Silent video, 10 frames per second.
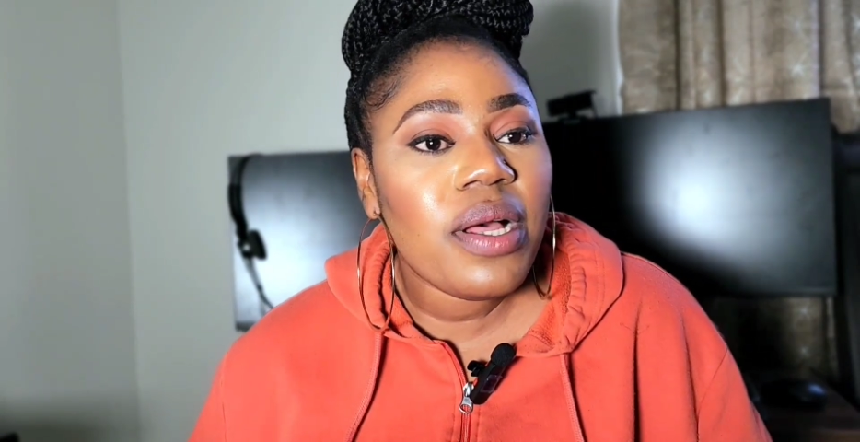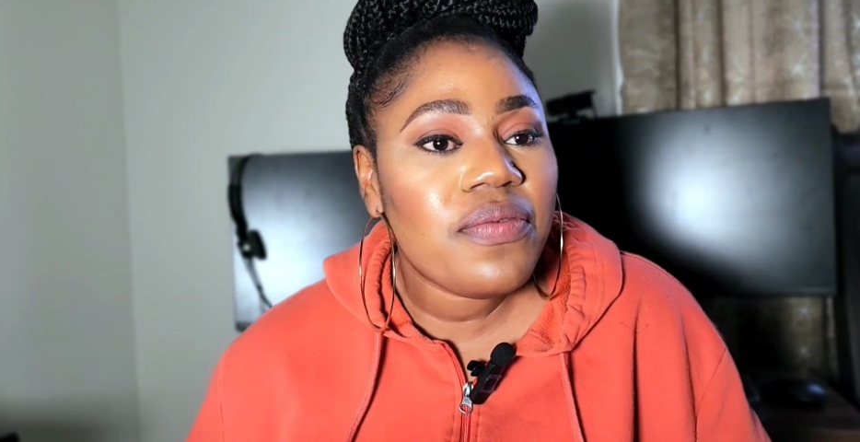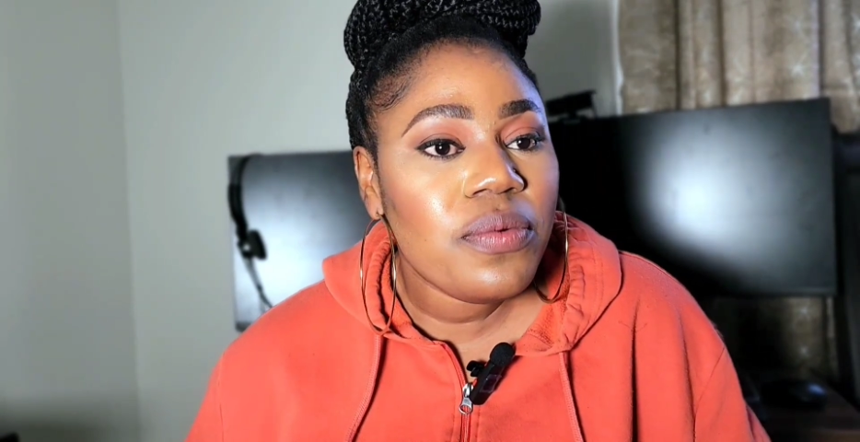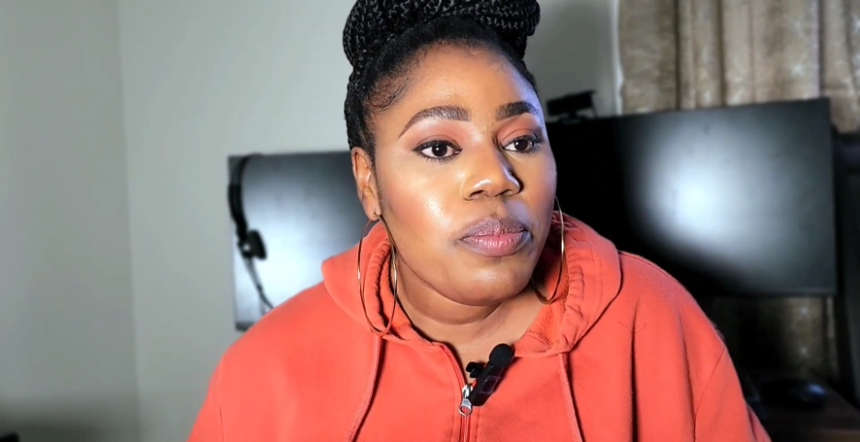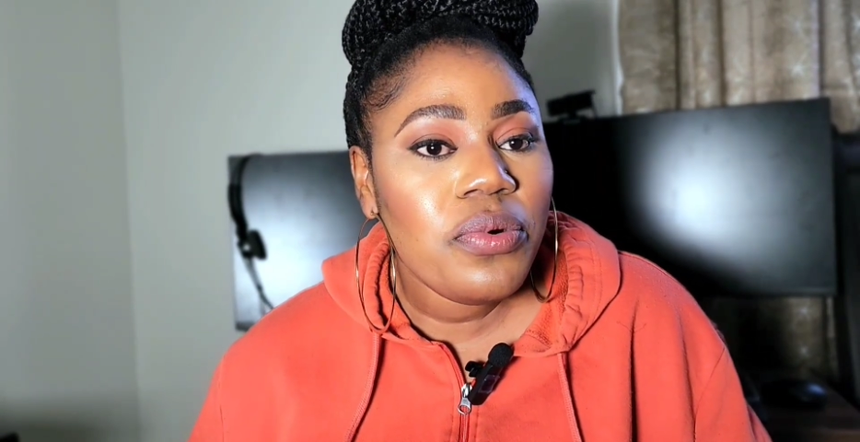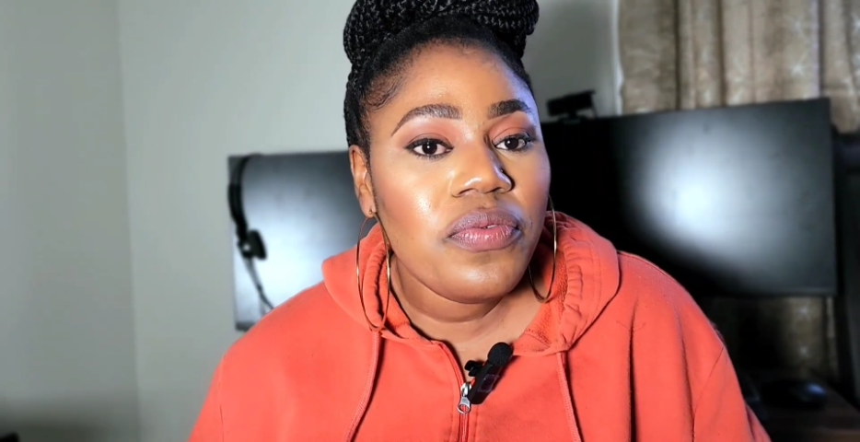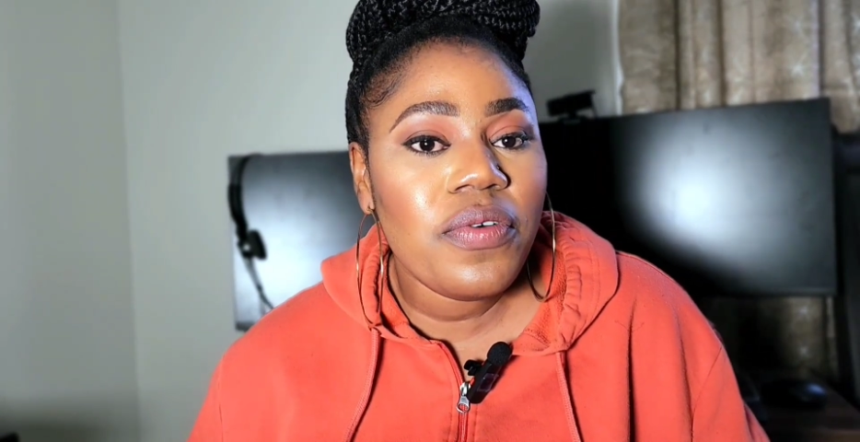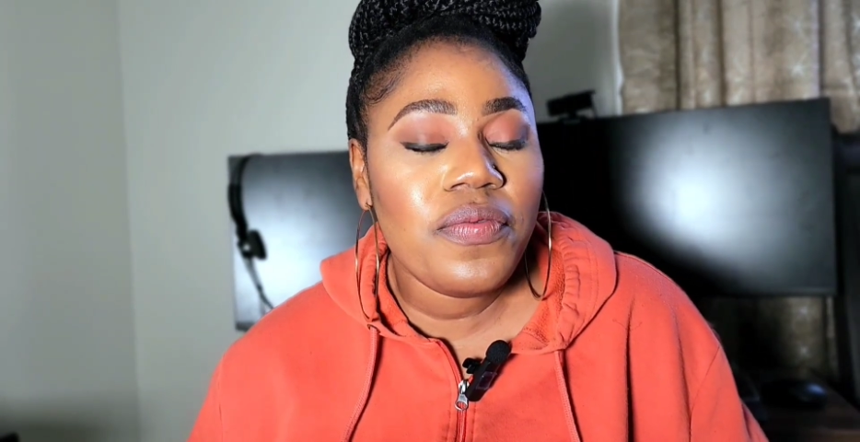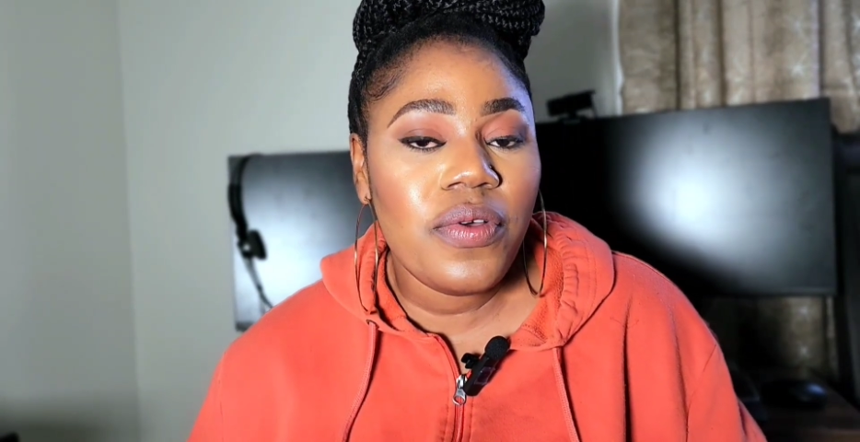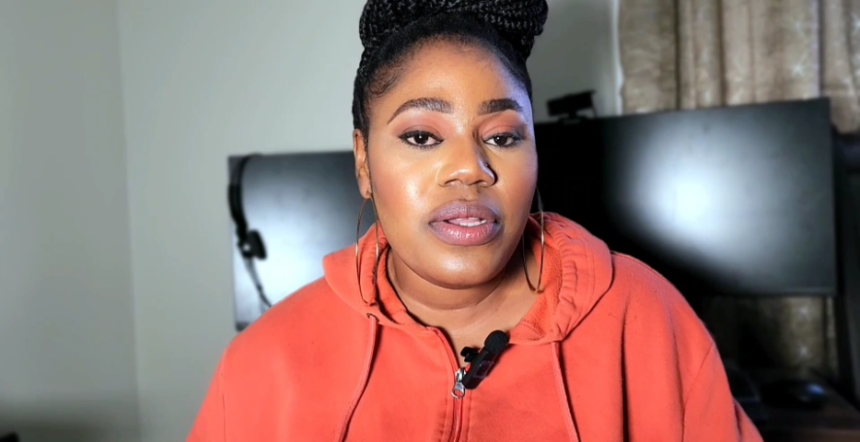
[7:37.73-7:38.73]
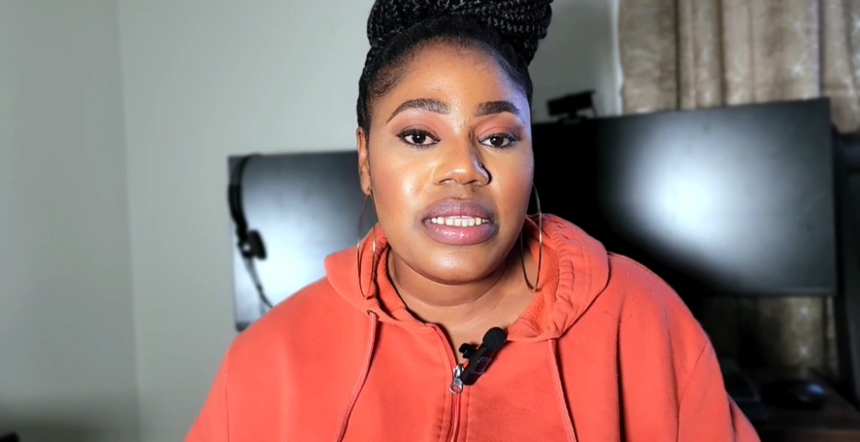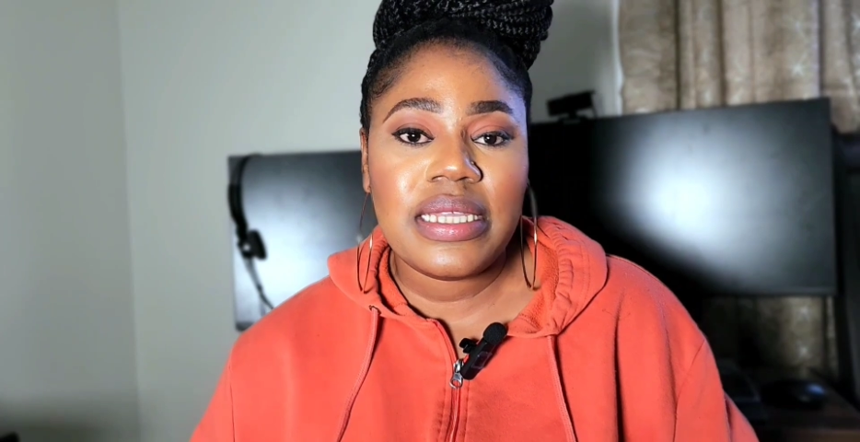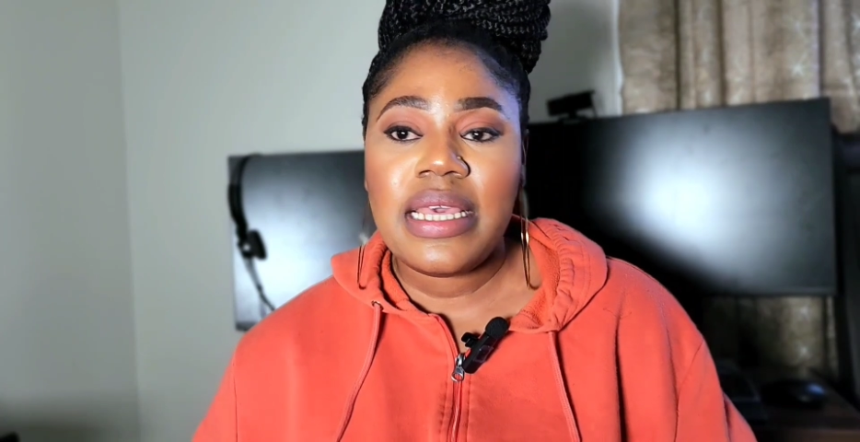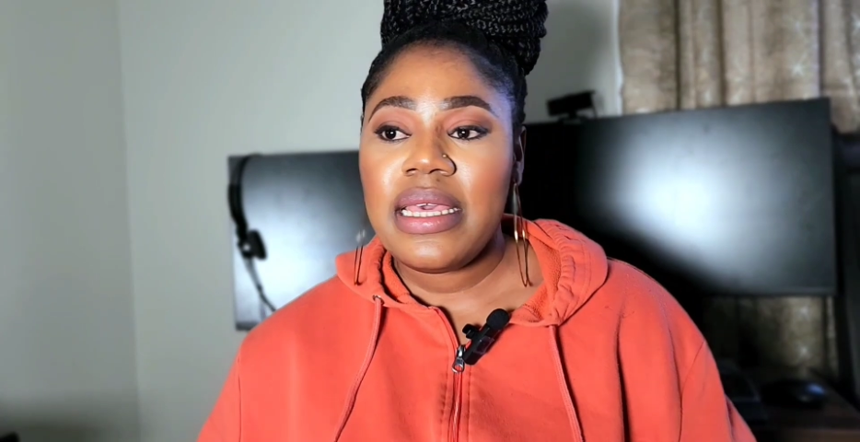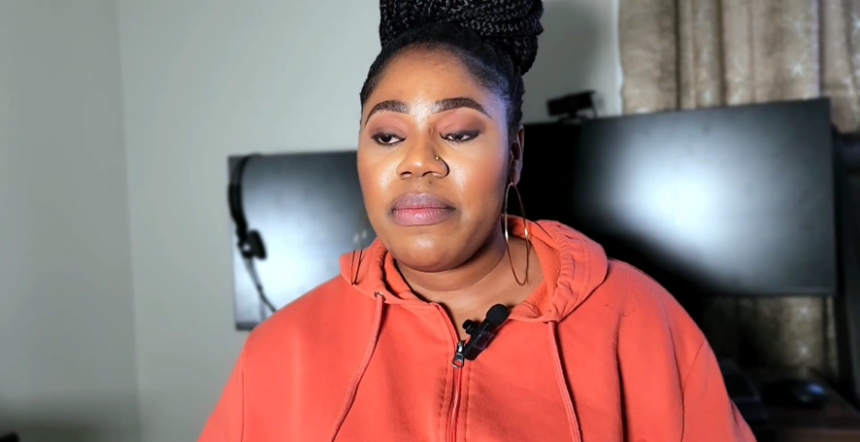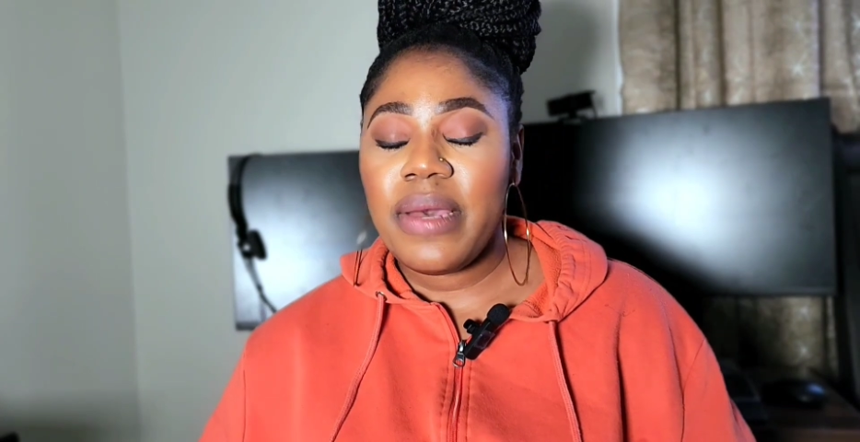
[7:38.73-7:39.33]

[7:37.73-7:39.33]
our proof of funds.